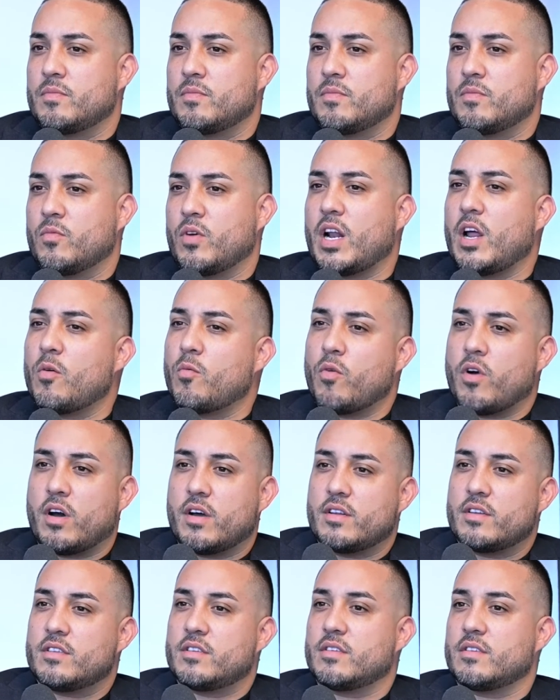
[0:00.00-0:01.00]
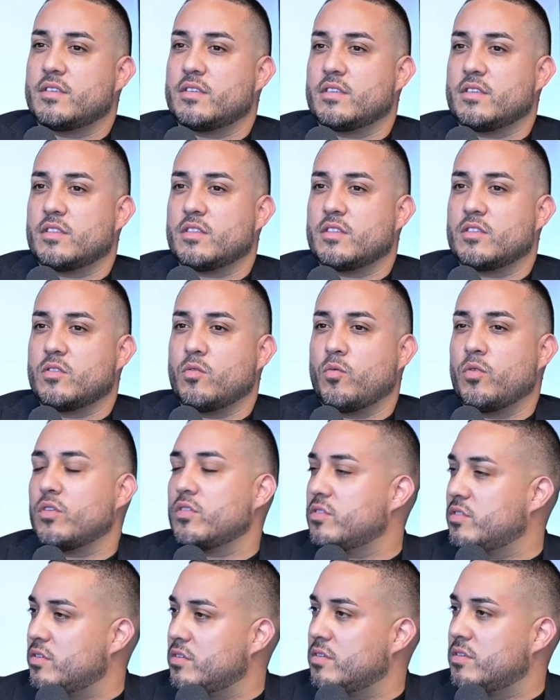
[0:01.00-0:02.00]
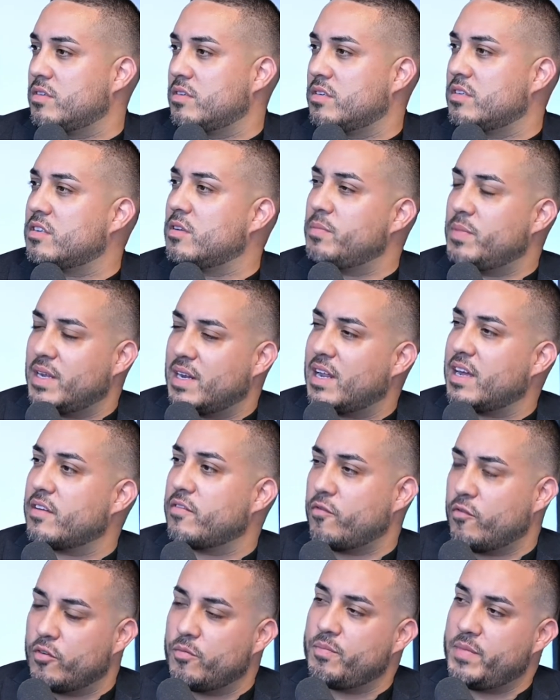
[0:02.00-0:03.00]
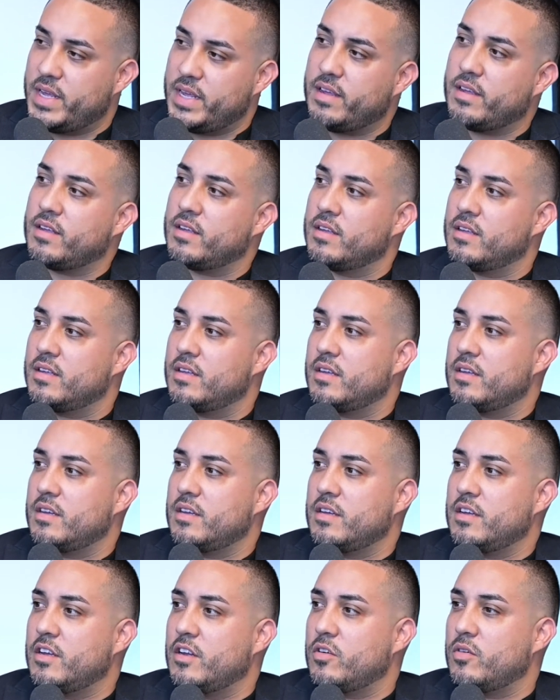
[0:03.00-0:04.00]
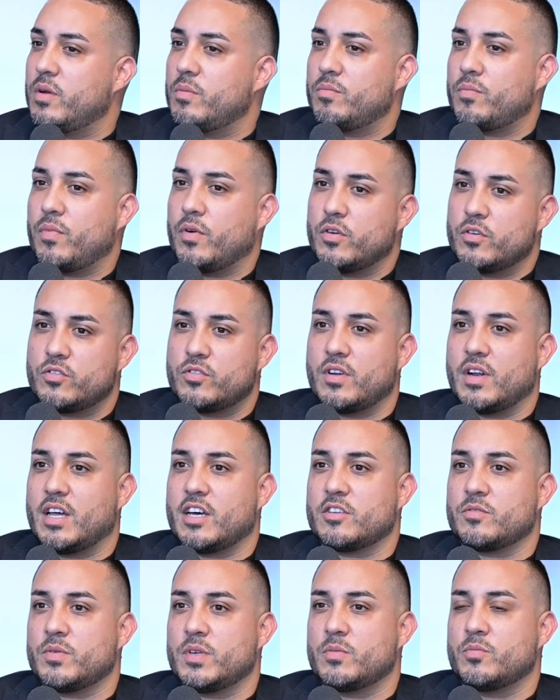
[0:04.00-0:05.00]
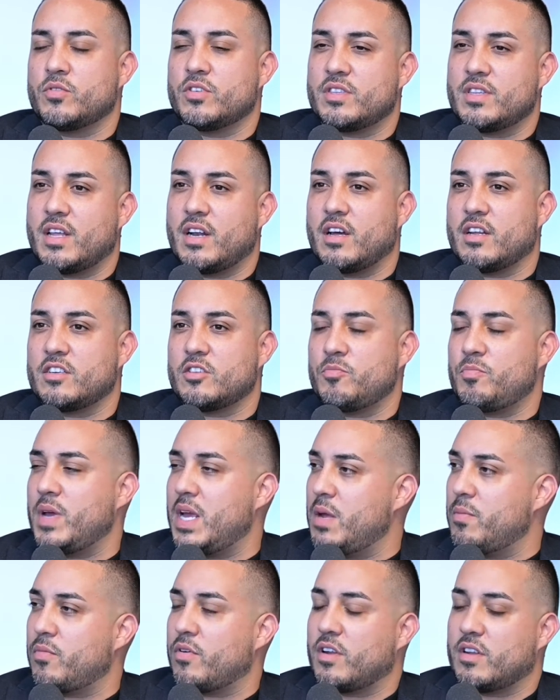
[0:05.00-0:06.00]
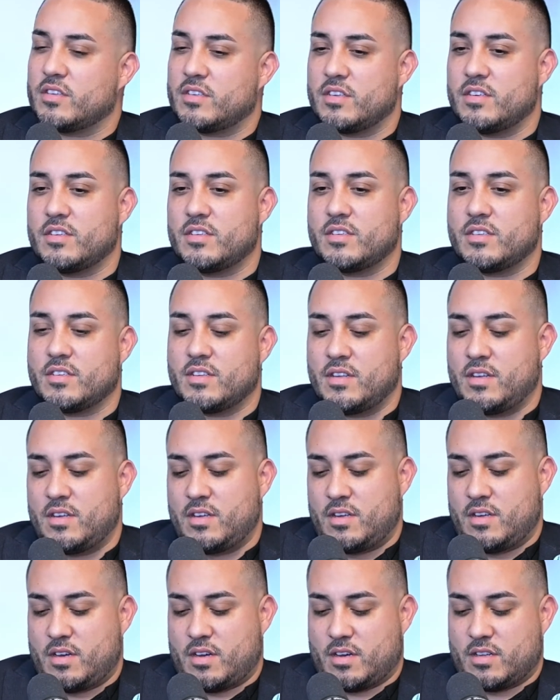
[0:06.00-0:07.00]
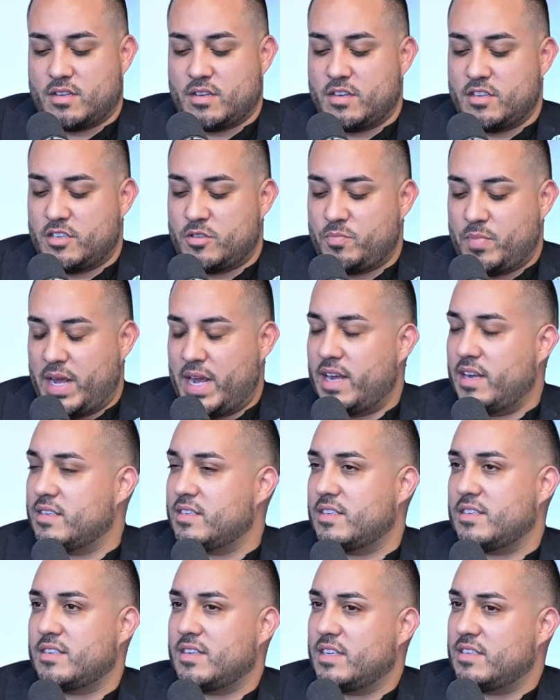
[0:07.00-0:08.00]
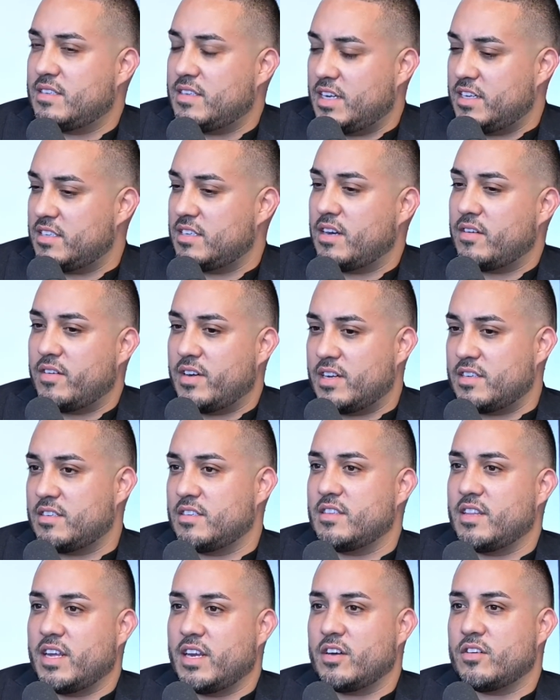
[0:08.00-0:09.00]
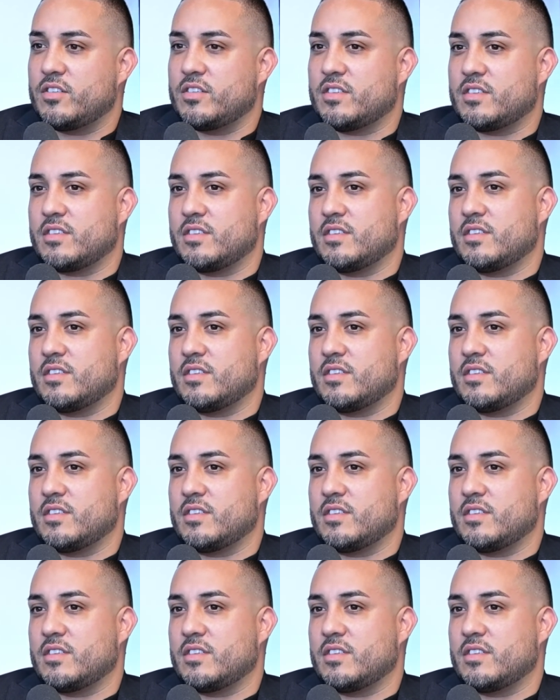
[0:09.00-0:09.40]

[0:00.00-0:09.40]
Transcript: what I want the world to be like for me, and poetry allows me to put that onto paper, onto this page that's stationary, that's there. It's